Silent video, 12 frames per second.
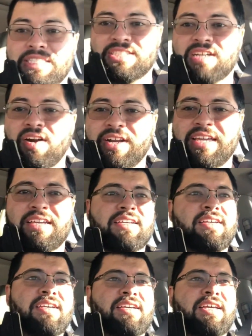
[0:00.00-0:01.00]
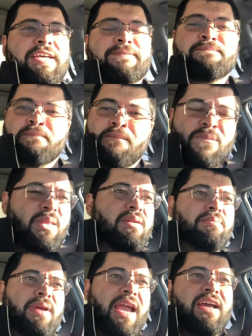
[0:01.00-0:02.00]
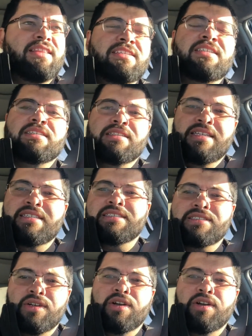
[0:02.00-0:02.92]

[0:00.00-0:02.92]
starting. Man, this is this is going to